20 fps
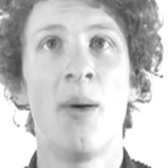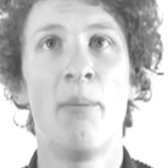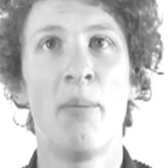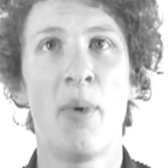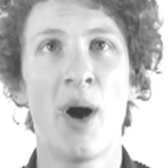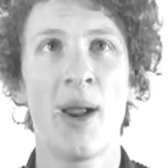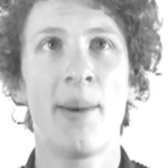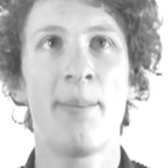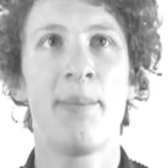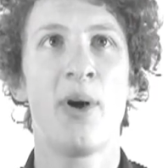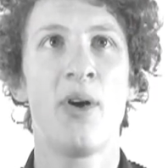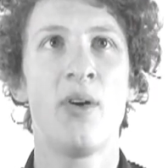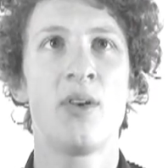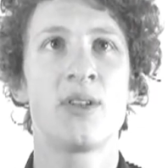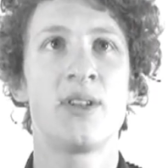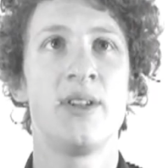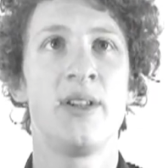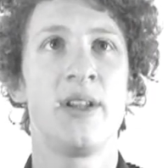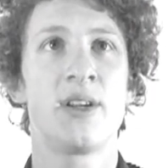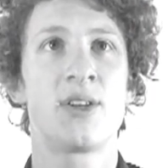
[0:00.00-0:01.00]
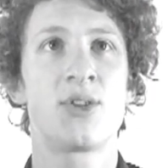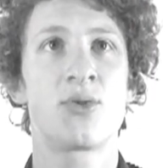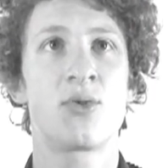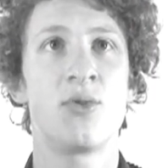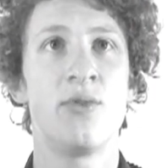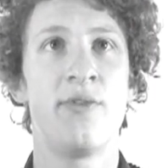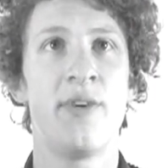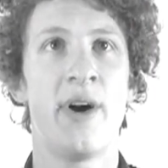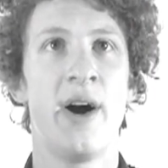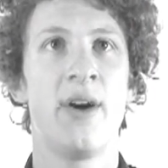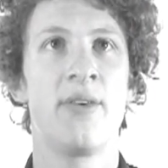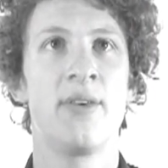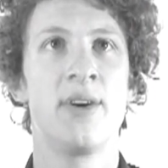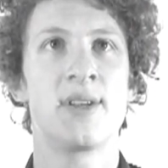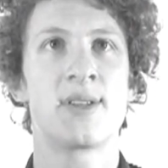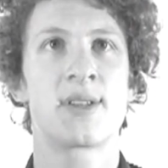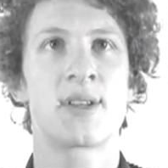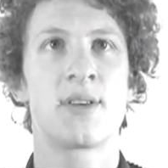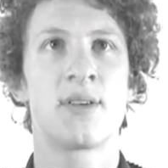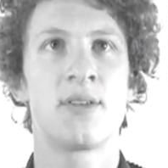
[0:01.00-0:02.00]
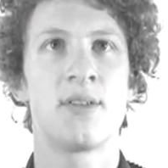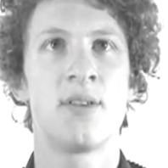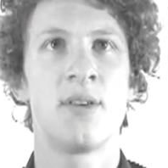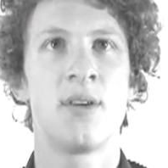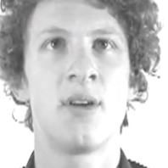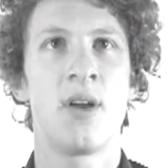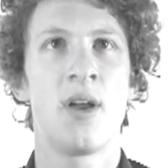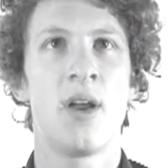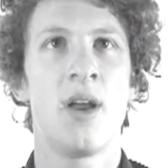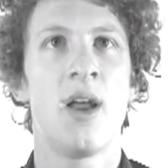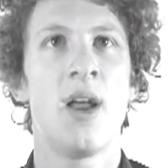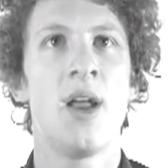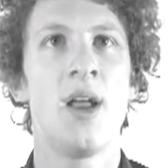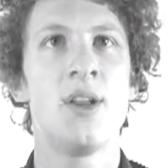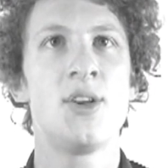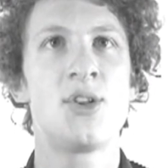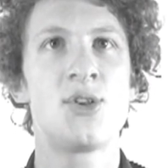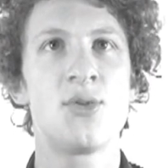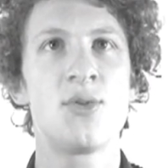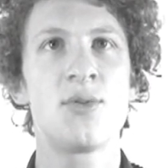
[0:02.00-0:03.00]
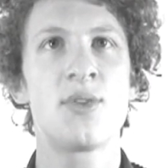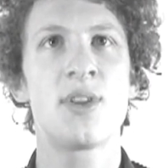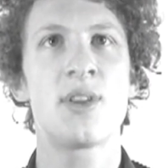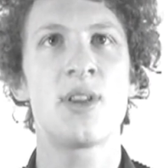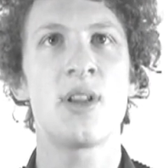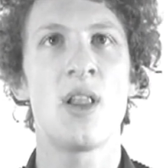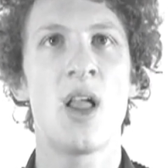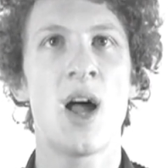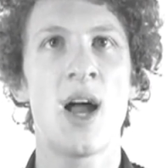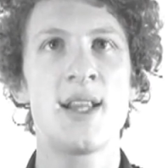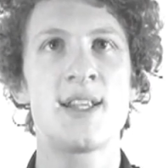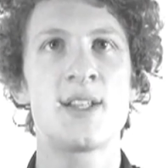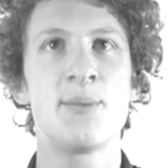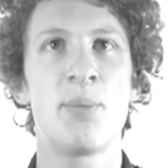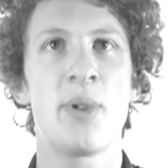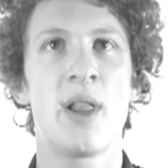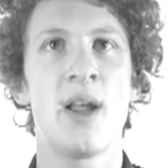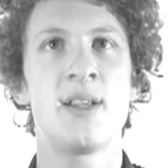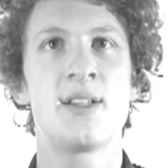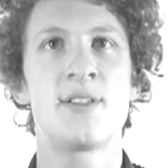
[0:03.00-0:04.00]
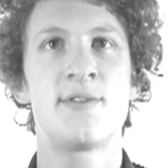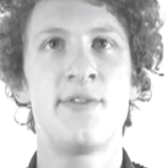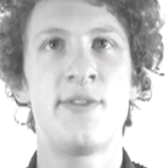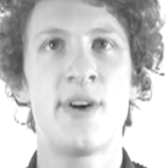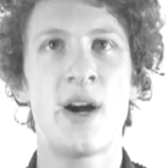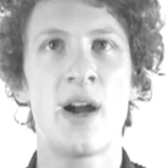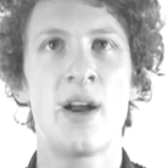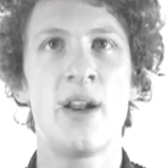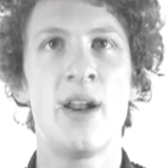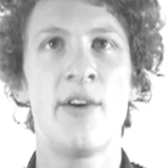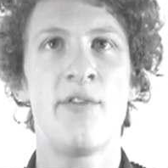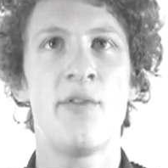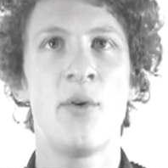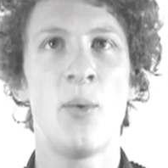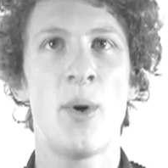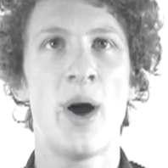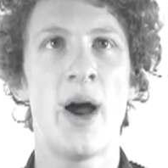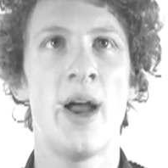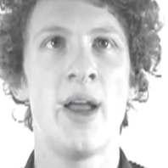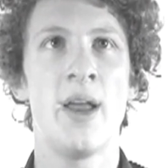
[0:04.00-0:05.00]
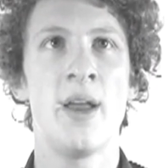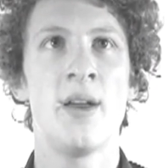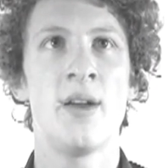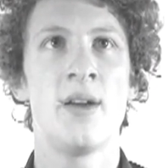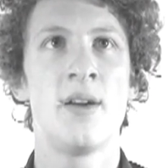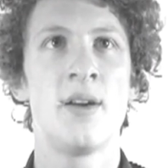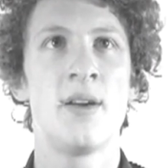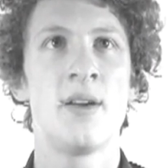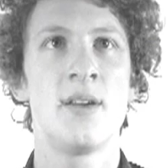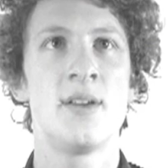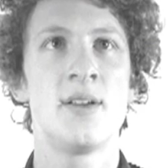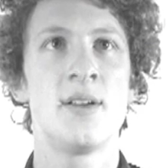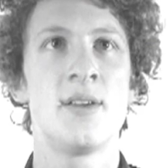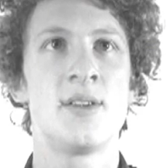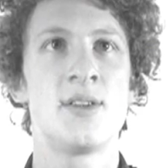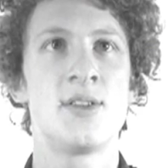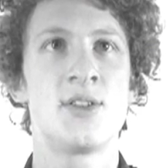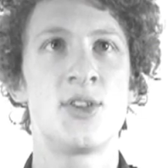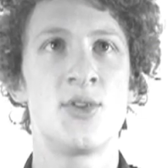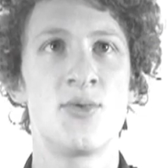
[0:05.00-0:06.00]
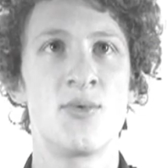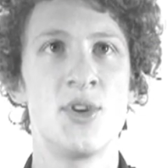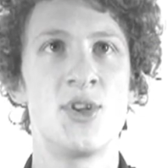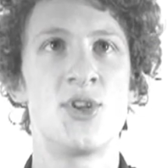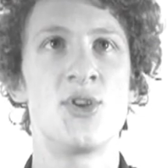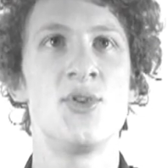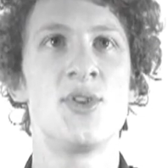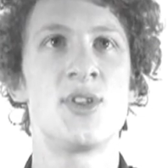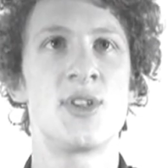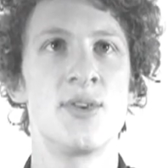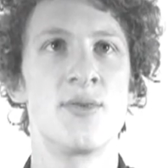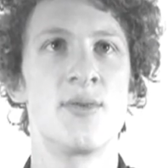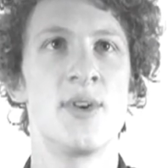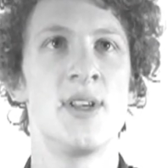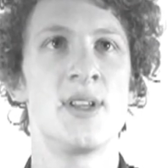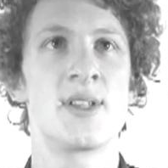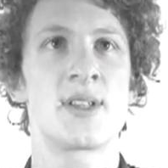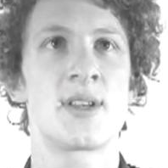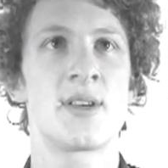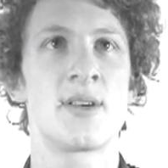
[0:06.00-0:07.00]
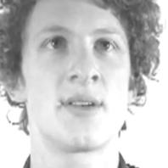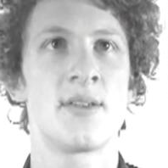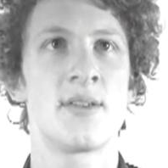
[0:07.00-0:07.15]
might pose an electrical fire risk. Ensure that the lights are placed far enough away to reduce the risk.